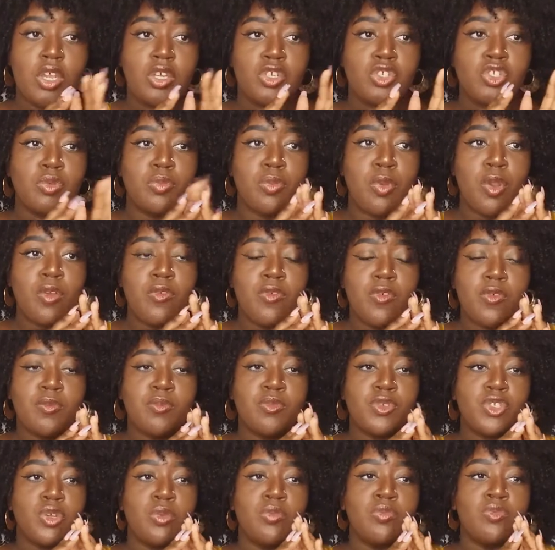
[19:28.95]
So
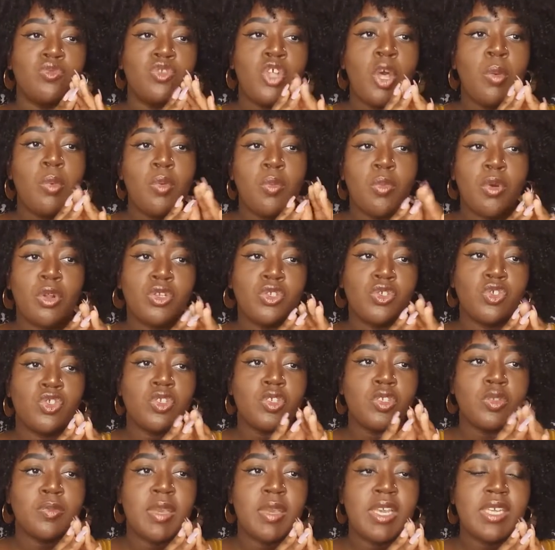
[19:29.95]
double
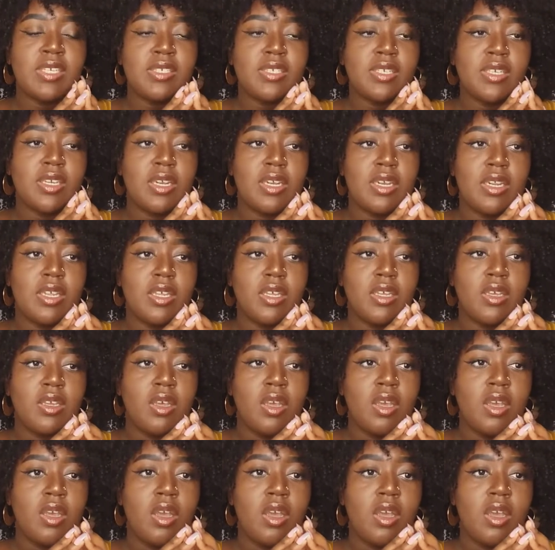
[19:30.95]
modules is basically